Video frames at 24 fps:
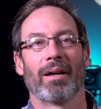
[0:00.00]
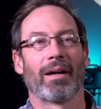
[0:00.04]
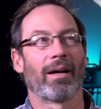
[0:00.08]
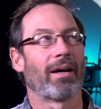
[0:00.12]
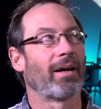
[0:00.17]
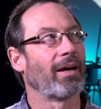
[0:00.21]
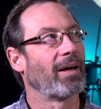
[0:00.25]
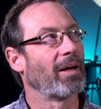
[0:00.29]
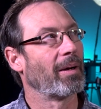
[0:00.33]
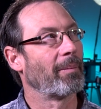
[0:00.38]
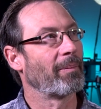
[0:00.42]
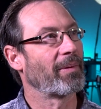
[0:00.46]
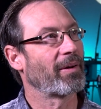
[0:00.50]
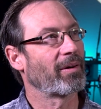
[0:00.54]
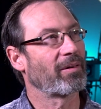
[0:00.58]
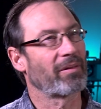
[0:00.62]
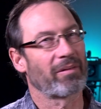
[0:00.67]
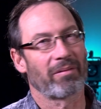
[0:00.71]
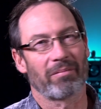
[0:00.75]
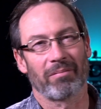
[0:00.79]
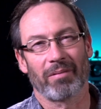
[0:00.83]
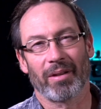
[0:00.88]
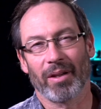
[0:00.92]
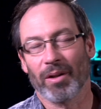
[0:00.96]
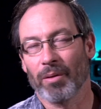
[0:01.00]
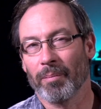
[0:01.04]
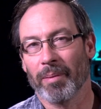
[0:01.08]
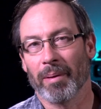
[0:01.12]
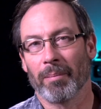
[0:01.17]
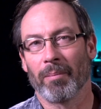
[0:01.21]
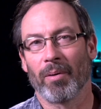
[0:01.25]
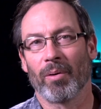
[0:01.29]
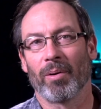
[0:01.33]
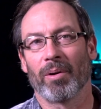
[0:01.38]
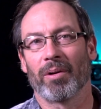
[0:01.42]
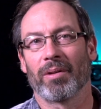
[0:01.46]
They're a little bit
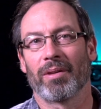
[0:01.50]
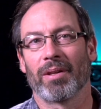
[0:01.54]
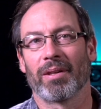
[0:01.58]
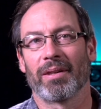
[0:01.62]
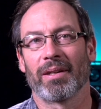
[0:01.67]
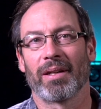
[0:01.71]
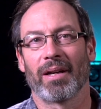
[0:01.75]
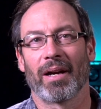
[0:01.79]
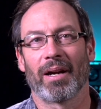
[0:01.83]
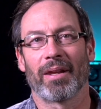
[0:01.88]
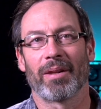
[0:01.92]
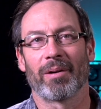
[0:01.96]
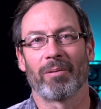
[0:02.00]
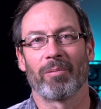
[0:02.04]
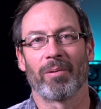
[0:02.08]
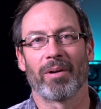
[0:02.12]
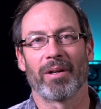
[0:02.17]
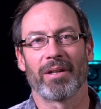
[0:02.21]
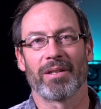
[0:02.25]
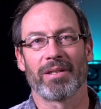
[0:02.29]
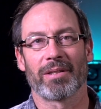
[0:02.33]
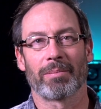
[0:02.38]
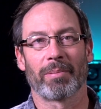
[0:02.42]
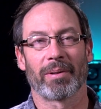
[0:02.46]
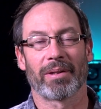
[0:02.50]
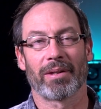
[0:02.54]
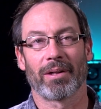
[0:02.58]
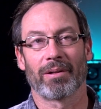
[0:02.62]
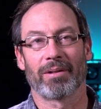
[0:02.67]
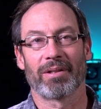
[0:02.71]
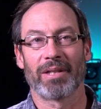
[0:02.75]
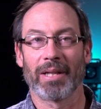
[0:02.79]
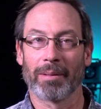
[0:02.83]
more than the other ones, but they're